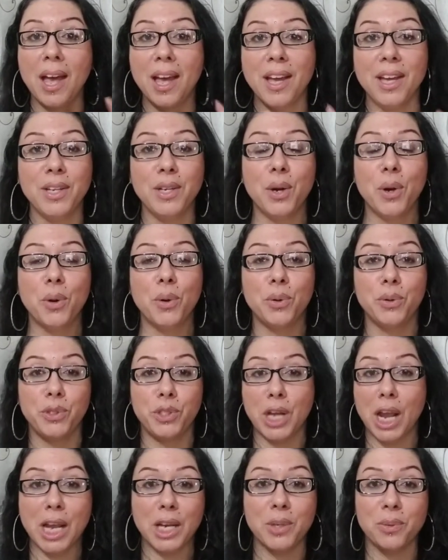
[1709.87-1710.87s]
you know,
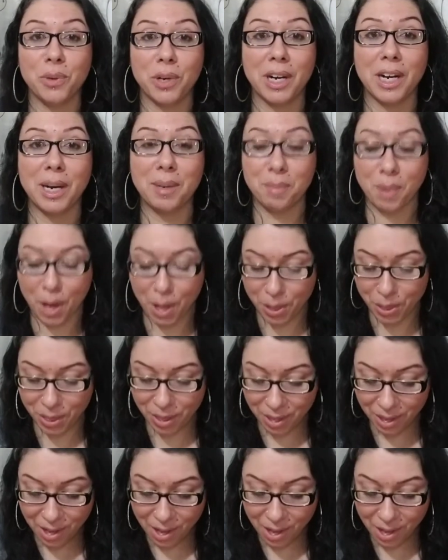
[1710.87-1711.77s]
January month.